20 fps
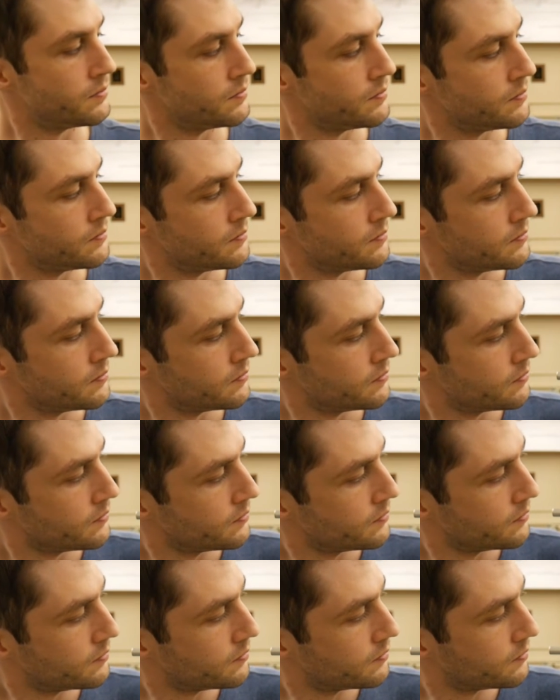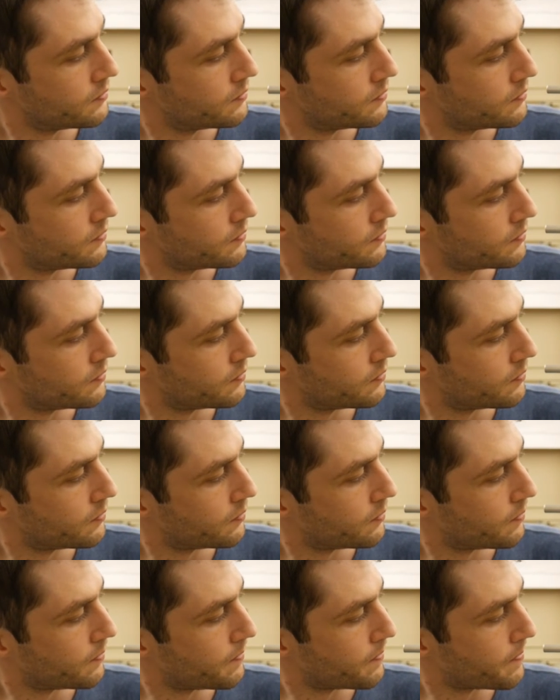
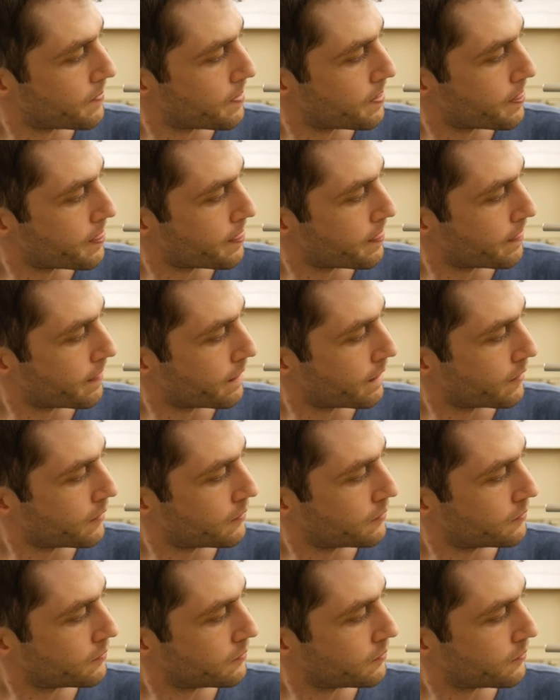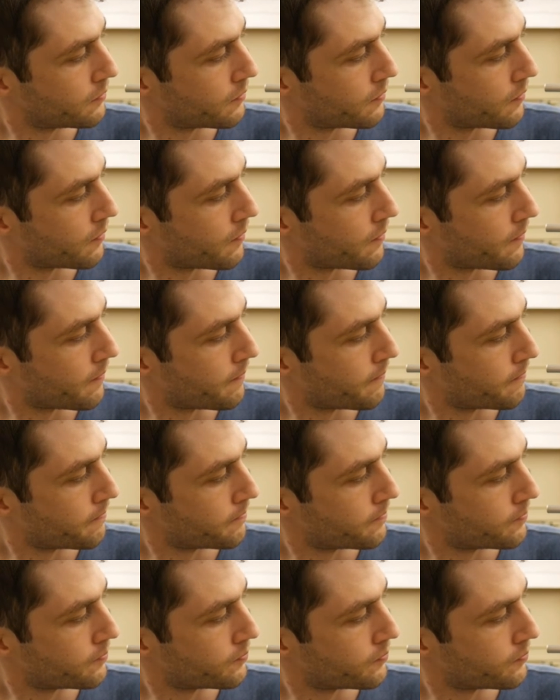Nothing is said.